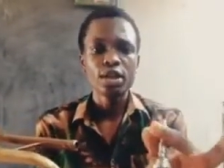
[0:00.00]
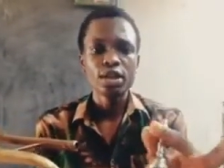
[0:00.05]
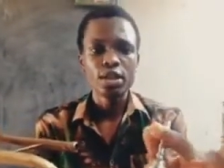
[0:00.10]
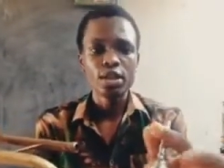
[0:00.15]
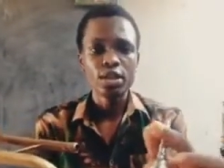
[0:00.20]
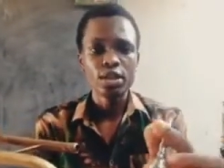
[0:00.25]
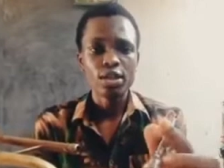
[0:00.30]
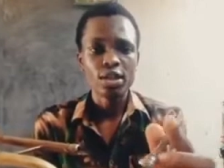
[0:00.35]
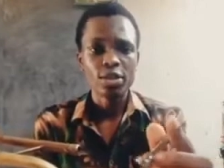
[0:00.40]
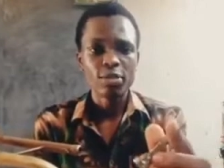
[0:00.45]

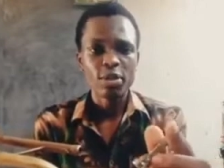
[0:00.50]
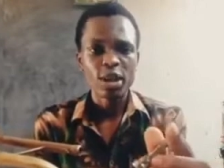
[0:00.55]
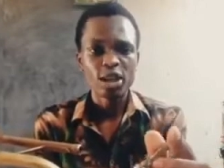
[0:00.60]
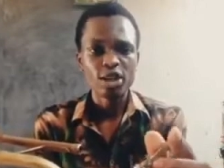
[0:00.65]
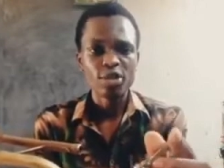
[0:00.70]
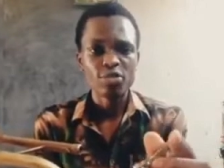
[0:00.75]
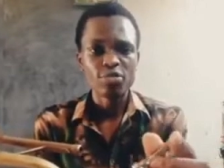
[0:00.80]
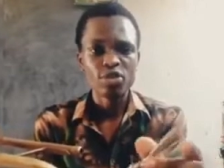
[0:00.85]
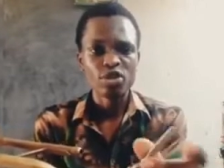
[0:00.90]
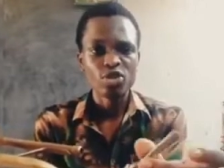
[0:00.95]
This is the
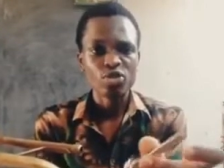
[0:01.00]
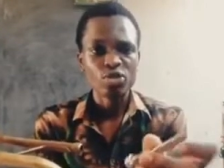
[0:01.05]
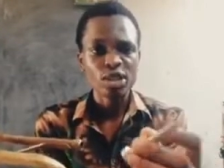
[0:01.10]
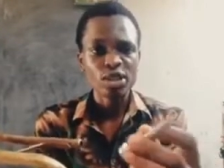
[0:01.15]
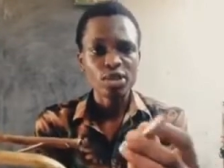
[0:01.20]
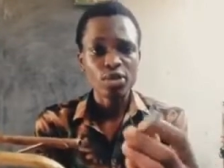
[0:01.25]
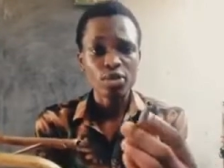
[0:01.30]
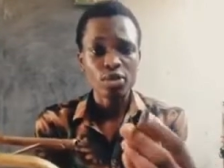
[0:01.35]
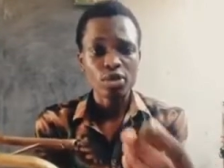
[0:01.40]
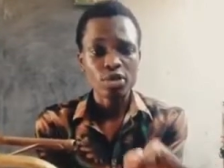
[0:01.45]
mouthpiece. Why
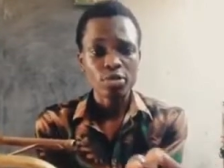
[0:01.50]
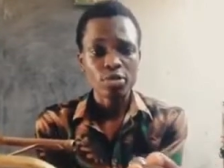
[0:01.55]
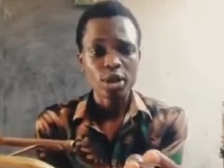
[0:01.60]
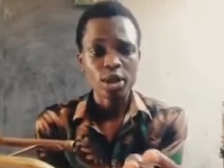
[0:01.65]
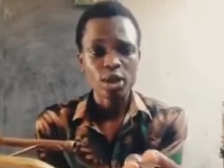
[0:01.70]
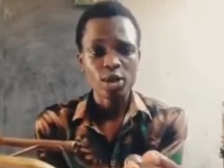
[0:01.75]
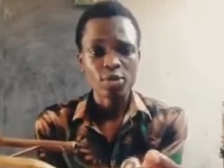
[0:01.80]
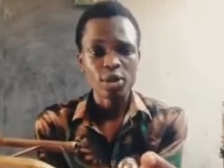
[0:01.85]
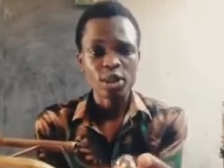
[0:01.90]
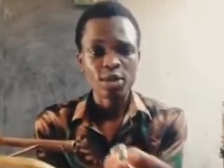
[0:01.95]
is it called the
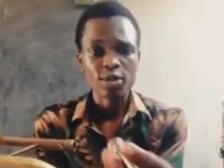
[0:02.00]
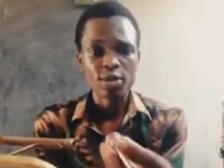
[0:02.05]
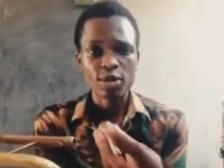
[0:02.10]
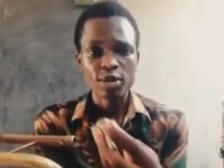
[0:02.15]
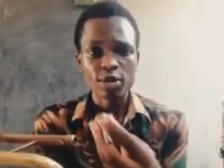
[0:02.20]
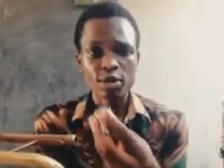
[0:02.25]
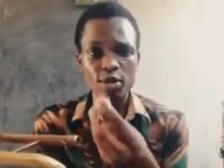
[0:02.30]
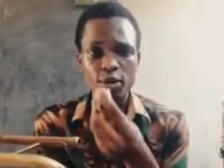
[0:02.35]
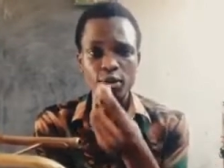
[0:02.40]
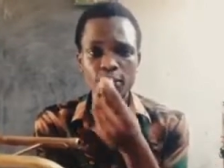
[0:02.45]
mouthpiece?
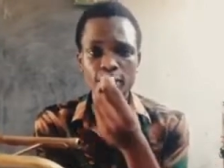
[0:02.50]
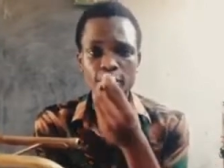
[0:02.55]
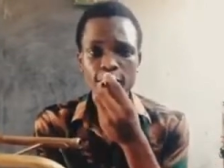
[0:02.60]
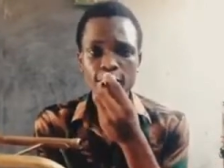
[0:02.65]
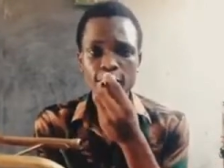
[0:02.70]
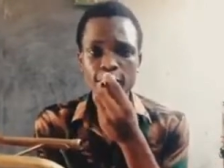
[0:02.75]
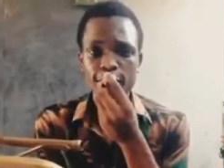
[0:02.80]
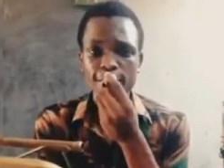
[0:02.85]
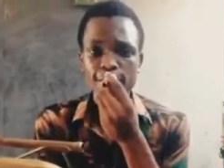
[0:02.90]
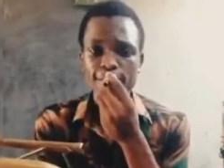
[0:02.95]
Because you have
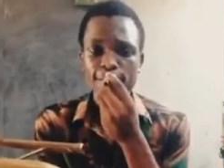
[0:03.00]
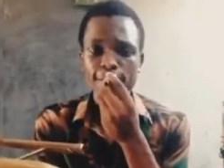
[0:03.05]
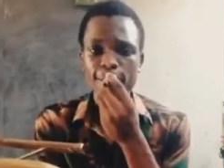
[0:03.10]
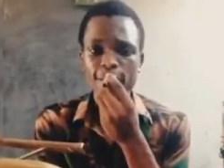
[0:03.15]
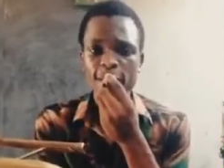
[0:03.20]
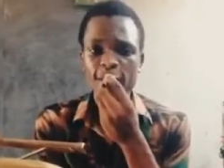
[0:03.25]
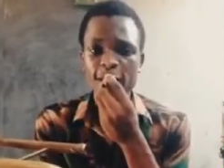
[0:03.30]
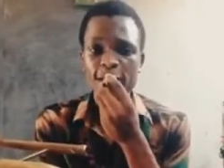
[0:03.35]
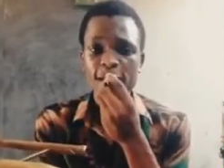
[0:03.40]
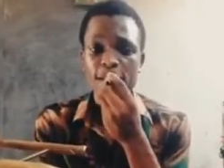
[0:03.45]
put it
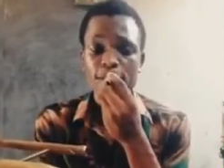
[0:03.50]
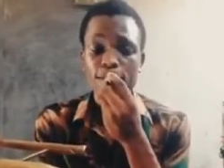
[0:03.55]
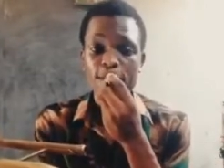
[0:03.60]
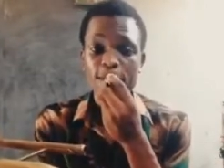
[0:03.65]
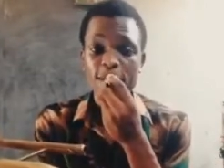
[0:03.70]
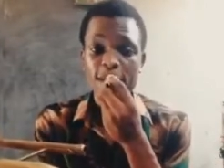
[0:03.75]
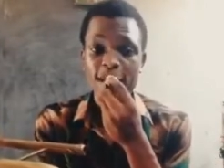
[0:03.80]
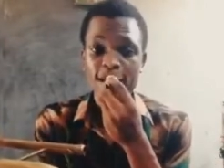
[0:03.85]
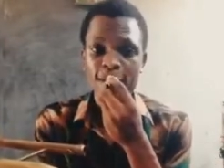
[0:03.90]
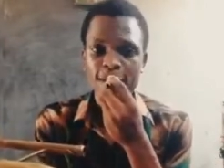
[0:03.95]
in your
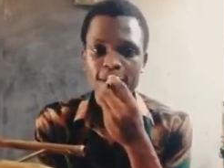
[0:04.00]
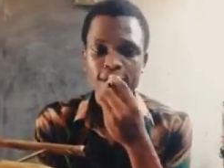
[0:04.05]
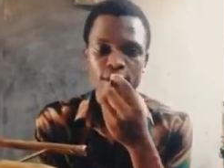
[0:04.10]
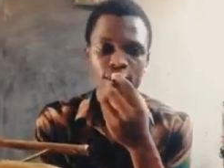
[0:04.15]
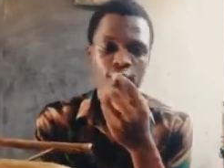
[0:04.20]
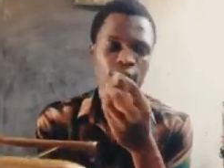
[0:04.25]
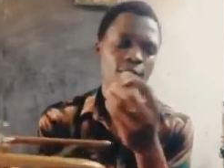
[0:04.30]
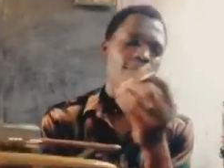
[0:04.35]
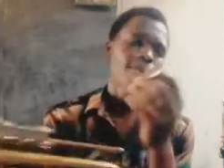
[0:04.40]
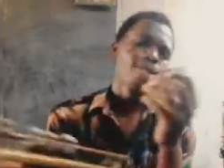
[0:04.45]
mouth.
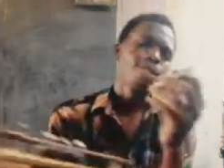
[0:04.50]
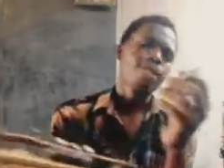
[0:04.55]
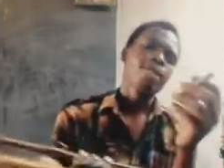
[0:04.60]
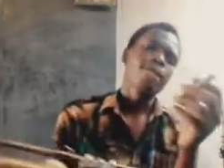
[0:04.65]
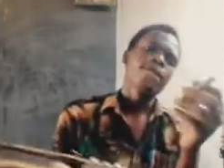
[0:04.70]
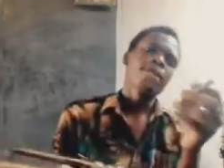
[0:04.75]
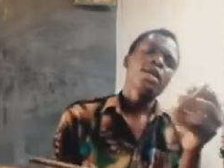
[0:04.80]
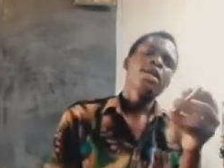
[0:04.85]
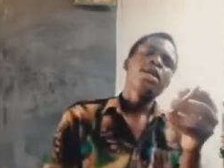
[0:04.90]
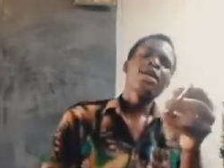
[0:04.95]

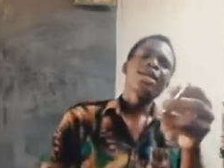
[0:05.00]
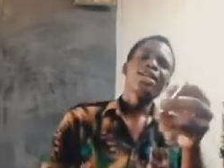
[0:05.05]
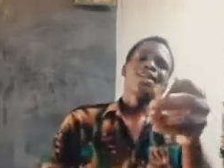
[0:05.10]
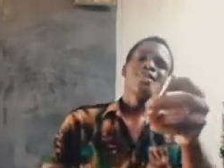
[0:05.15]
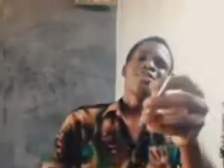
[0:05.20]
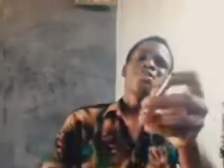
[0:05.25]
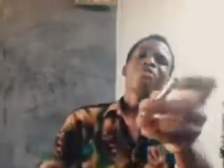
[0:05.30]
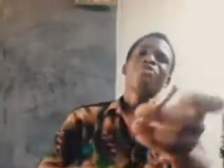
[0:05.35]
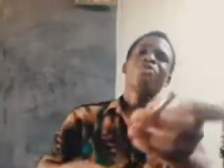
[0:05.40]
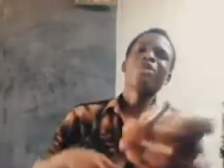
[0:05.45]

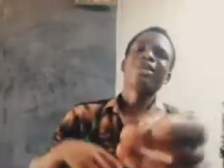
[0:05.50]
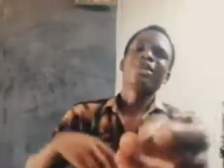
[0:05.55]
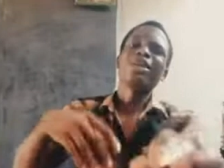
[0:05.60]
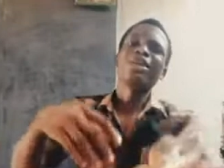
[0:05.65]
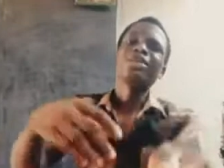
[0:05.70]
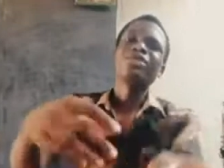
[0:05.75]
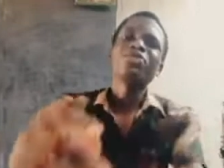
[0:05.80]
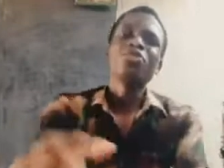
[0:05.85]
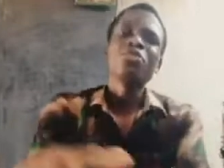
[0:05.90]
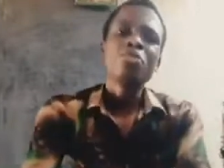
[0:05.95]
Now, if you are
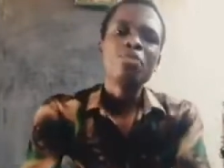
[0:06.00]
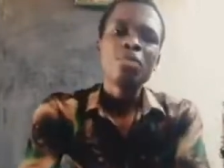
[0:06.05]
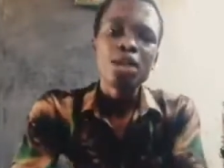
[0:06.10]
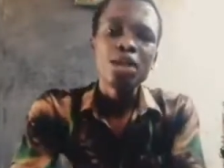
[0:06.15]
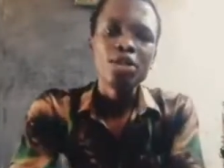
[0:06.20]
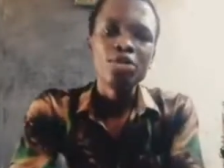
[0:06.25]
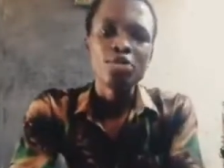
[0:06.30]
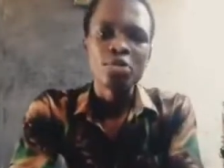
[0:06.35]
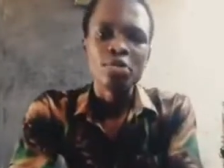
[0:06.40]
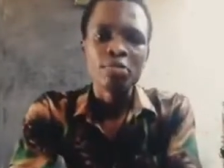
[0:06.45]
learning to
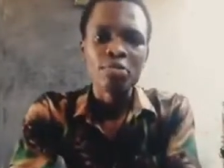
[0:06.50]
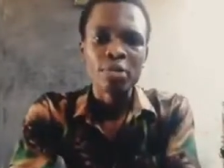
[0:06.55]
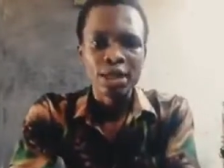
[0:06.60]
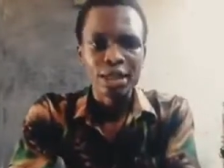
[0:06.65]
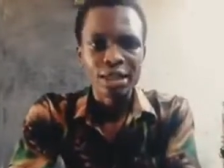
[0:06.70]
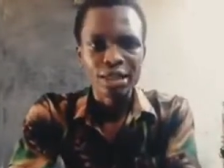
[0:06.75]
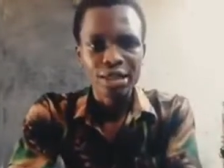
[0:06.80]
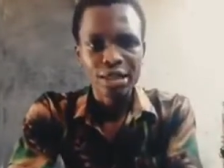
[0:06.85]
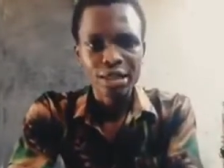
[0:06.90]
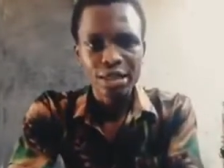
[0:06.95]
play trumpet,
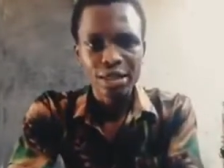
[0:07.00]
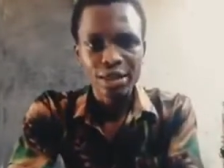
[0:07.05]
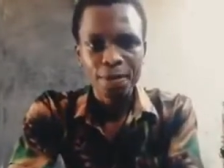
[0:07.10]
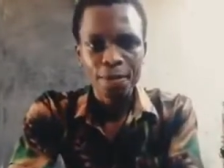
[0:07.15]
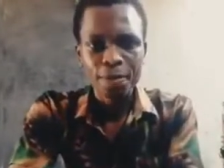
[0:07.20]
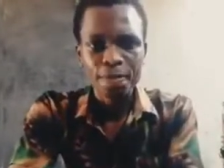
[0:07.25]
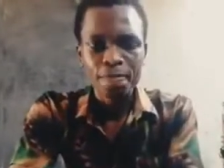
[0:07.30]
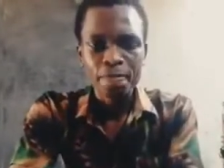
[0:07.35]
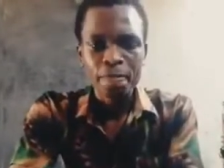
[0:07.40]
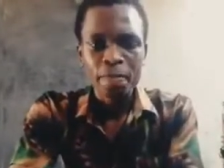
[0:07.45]

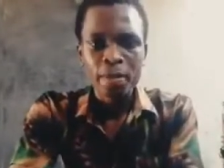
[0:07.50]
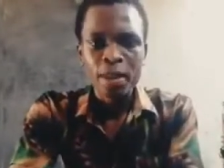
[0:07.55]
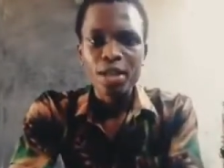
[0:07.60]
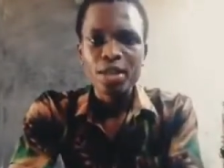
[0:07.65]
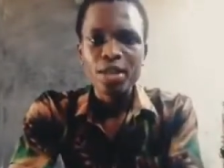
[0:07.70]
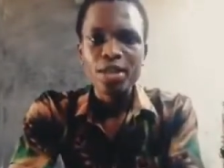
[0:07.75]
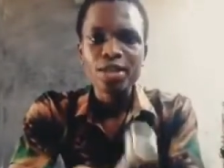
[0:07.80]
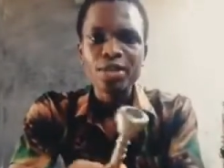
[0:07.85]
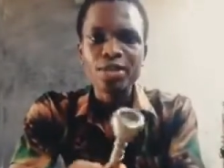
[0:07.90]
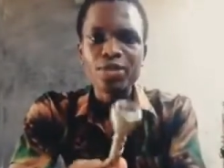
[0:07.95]

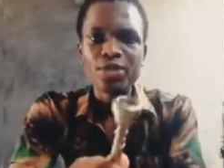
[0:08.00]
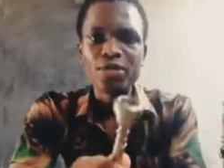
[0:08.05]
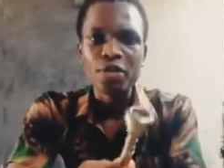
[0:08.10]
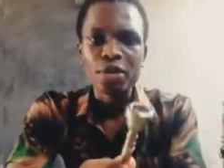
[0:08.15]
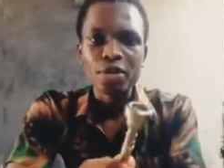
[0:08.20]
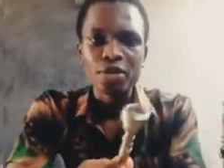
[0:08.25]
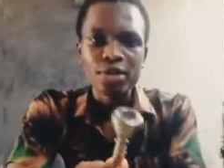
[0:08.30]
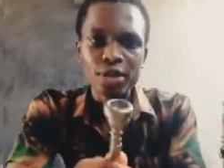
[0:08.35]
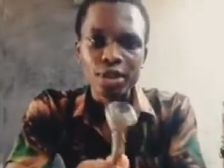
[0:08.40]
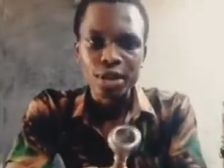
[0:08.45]
this is the
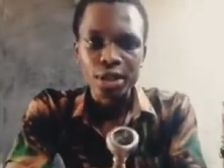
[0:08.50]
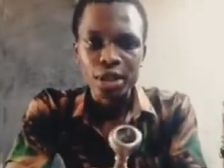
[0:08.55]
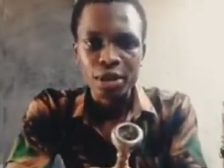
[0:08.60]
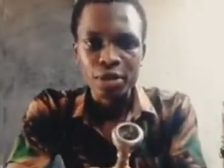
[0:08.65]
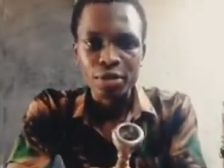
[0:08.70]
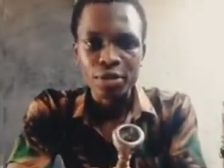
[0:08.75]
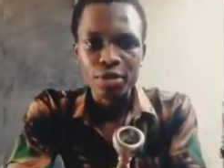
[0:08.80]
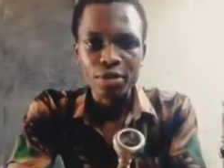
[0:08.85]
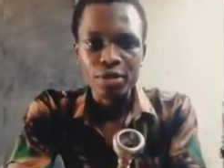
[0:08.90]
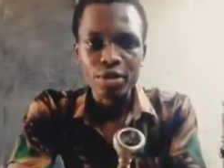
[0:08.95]
first
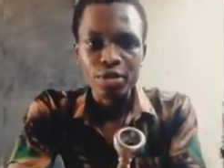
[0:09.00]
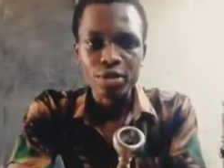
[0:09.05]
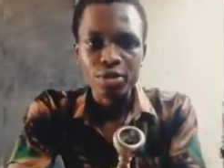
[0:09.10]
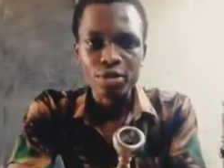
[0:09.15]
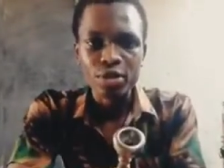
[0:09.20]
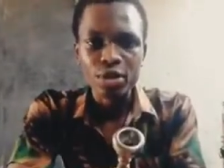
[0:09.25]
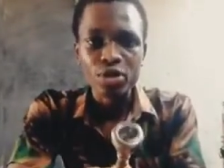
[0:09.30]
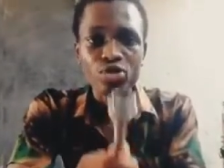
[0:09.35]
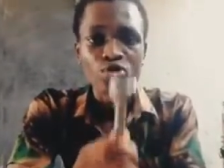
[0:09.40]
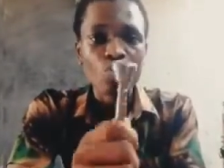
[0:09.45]
thing
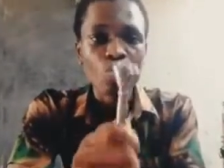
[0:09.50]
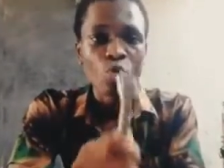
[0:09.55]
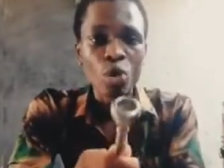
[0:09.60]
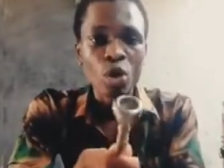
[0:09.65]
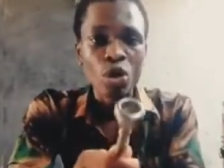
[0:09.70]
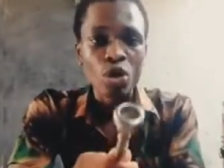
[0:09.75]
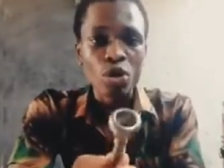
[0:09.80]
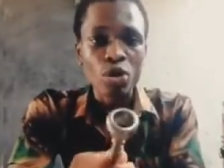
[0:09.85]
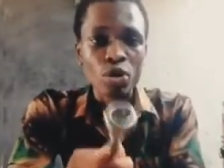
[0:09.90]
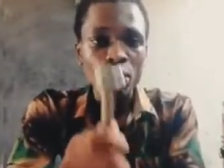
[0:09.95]
you need to
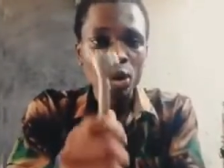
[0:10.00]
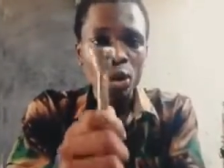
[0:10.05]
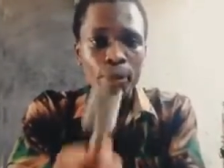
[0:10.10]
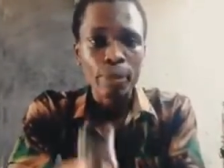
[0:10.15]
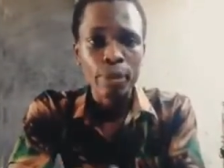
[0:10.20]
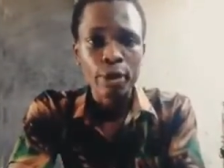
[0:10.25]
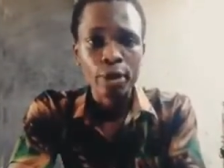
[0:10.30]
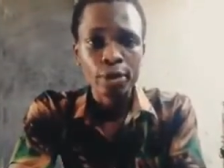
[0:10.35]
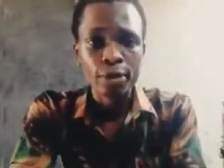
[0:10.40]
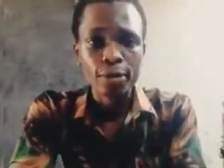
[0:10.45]
work
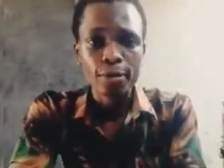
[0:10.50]
upon.